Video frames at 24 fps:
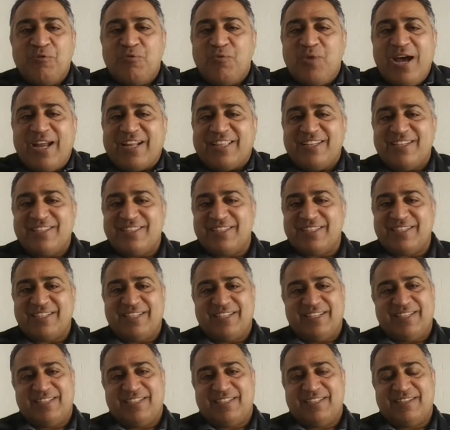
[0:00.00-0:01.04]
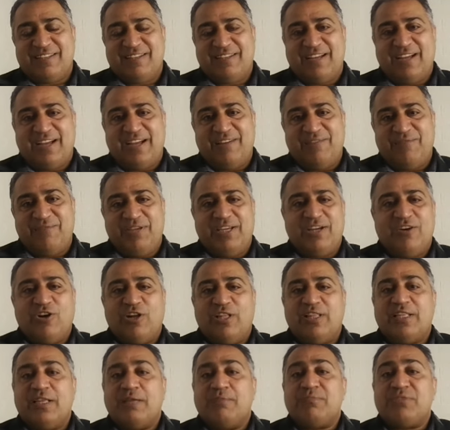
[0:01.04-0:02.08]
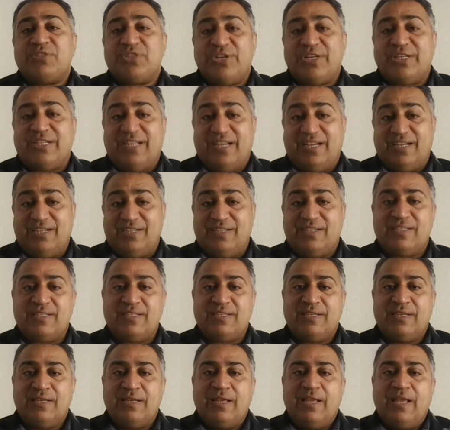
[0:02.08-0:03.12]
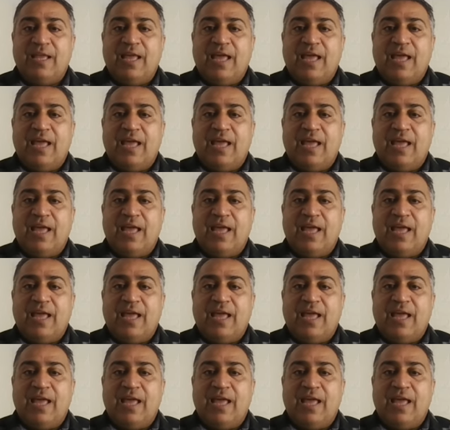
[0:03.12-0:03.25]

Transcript: Who are these attackers? We call them threat actors.